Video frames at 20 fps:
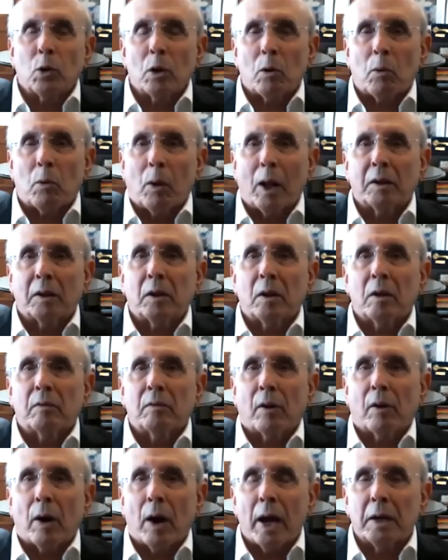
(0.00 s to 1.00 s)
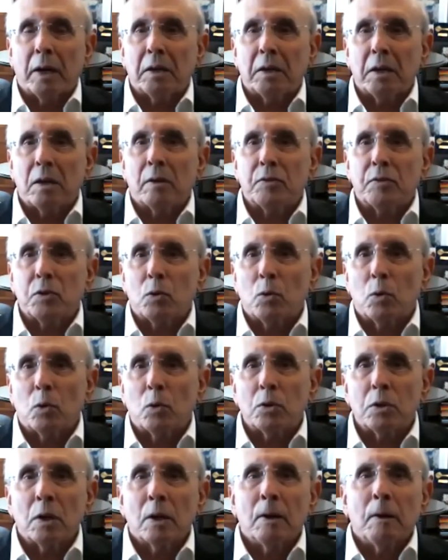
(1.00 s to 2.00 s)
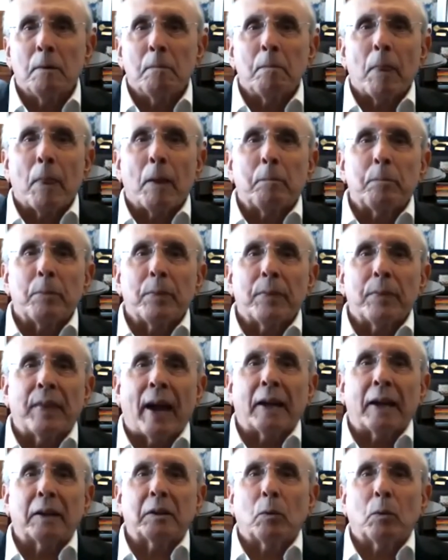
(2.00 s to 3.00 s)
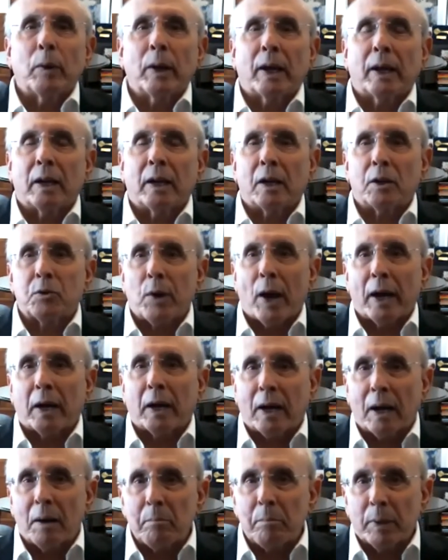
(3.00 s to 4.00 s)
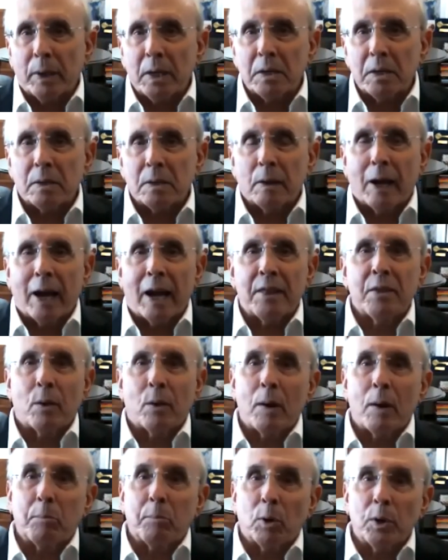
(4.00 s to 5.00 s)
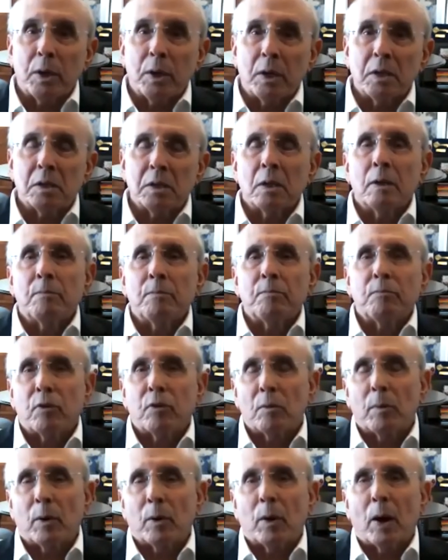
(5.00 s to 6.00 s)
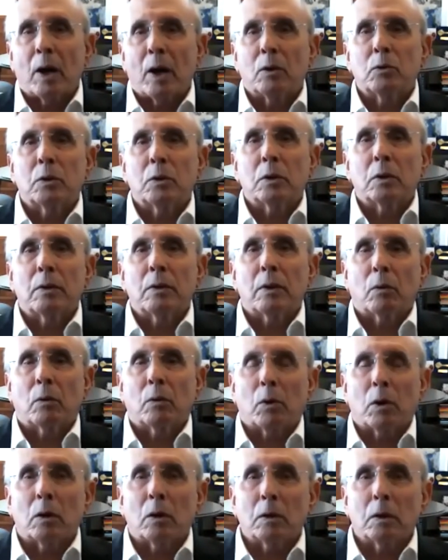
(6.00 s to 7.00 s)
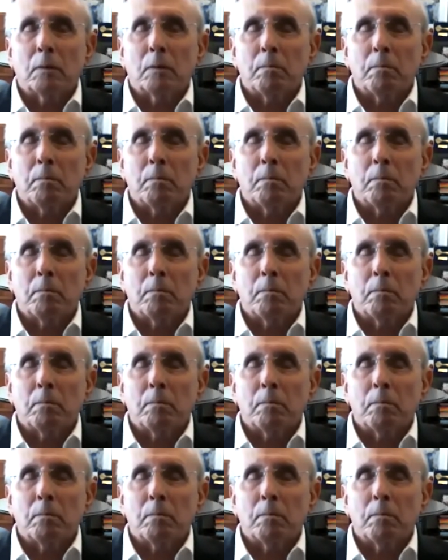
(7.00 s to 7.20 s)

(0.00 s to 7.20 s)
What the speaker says: the quality and variety of schools that we can attract companies and their employees from around the world.